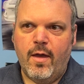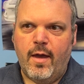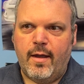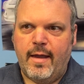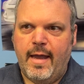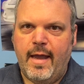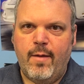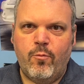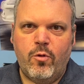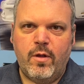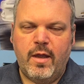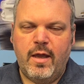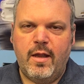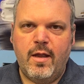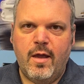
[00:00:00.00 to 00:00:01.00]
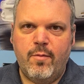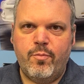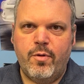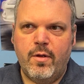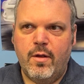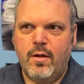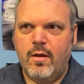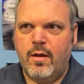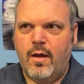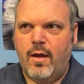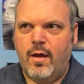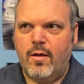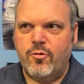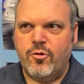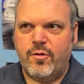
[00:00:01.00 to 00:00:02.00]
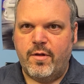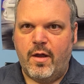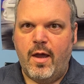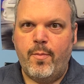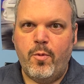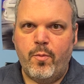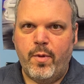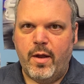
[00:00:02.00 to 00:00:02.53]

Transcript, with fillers: cam will eat up just a couple